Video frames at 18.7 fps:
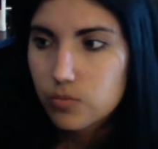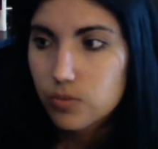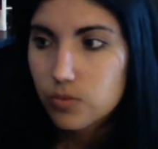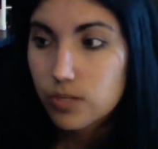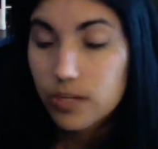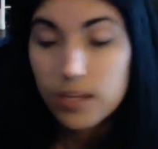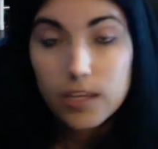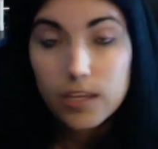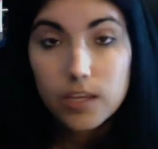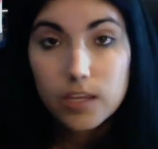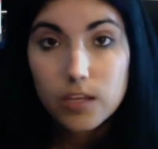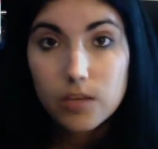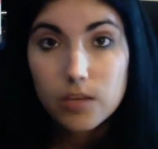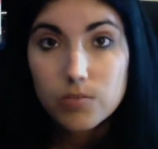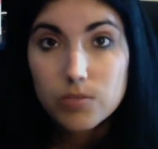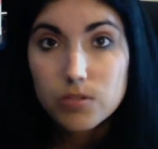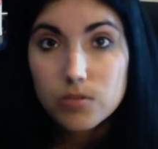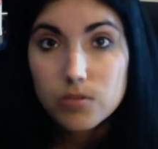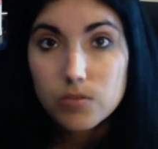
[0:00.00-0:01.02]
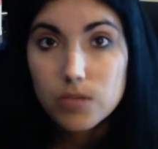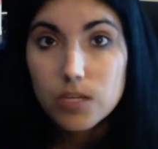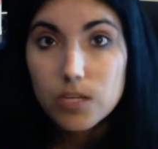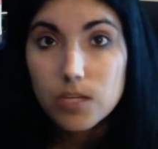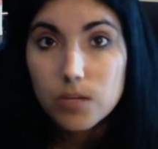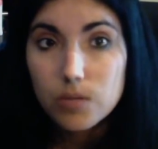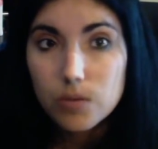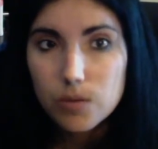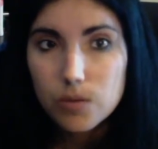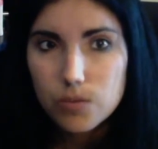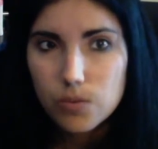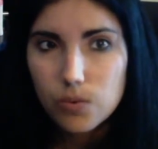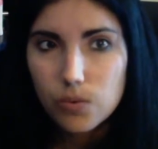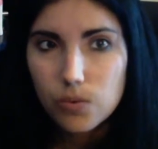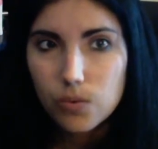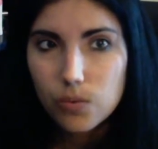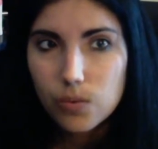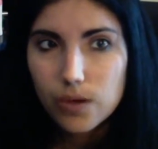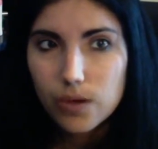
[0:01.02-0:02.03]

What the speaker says: when it comes to meeting people,